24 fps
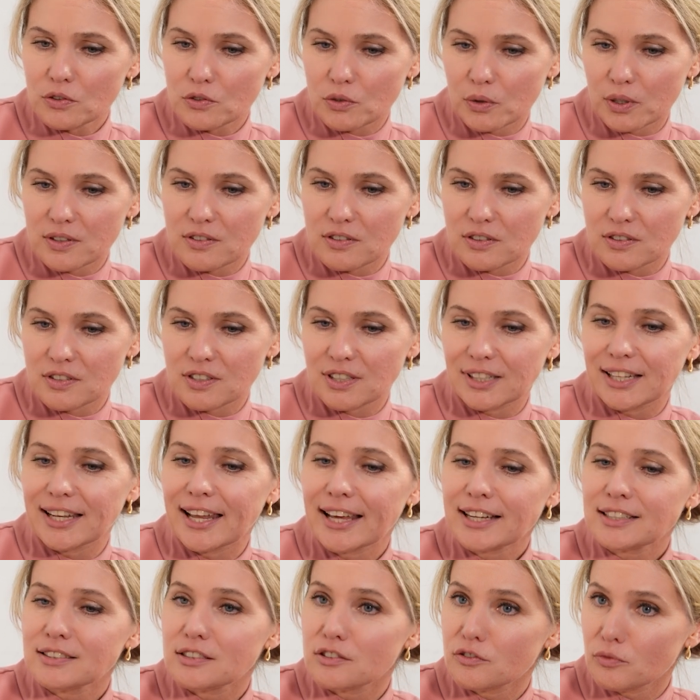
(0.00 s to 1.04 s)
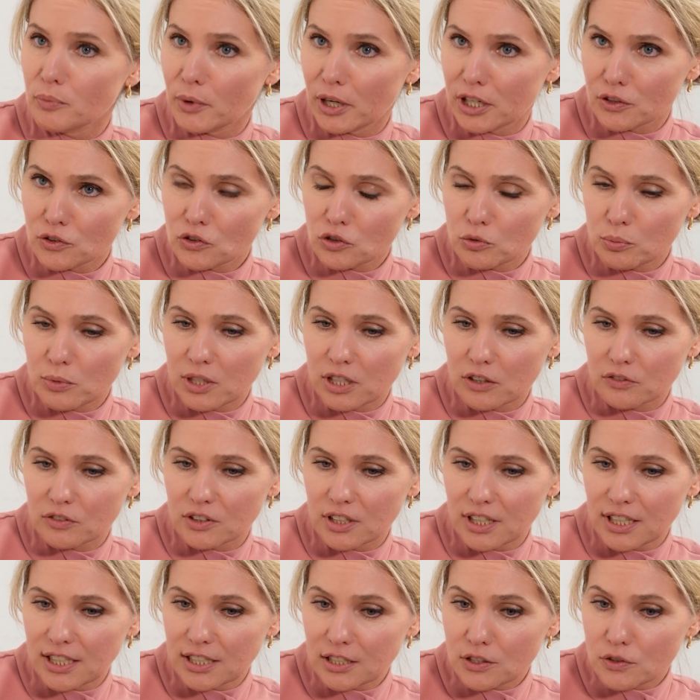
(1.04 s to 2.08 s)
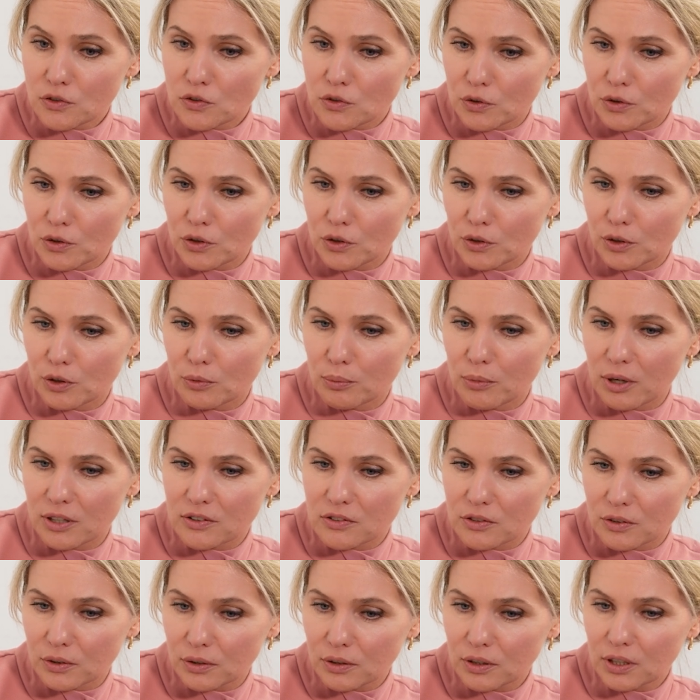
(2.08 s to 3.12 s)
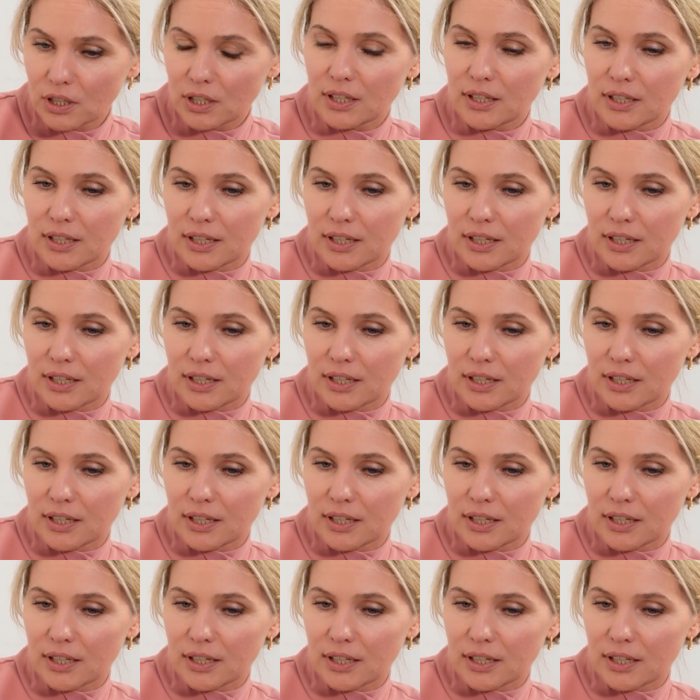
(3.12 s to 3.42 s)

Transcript: So it's a selective myotomy of the inner circular muscle,